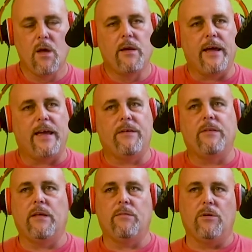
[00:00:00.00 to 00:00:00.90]
Now,
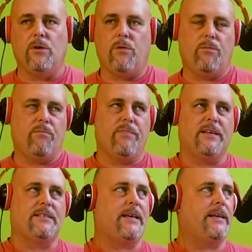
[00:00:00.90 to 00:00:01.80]

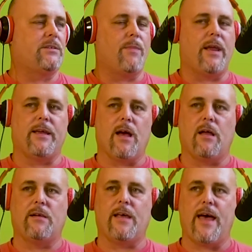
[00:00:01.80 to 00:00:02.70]
let's say somebody
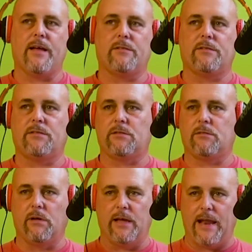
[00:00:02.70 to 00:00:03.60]
contacts
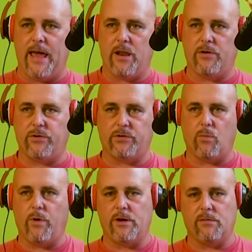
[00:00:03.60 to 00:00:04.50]
an editor
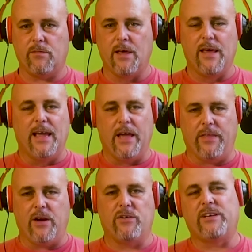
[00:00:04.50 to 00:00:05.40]
somewhere, and
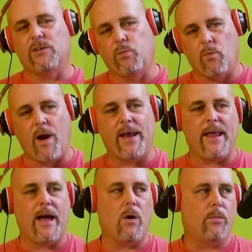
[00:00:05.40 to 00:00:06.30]
the editor says, well, right
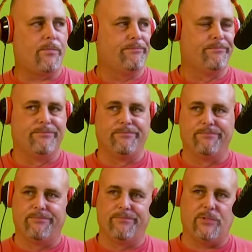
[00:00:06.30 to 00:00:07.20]
now,
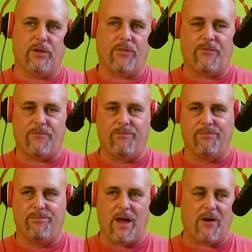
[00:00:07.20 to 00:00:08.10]
you know,
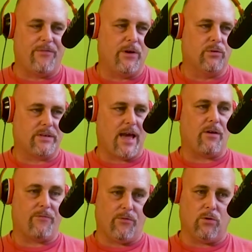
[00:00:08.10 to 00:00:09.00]
our field's
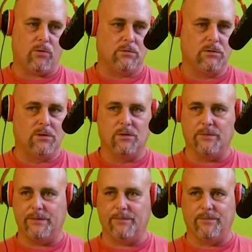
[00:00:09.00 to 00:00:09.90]
kind of full.
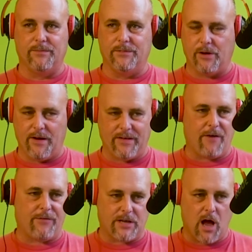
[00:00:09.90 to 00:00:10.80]
You know, I've
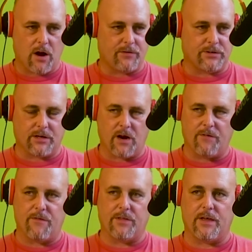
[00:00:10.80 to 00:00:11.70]
got photographers that
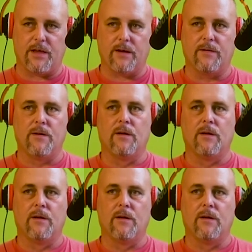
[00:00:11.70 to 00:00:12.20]
cover everything,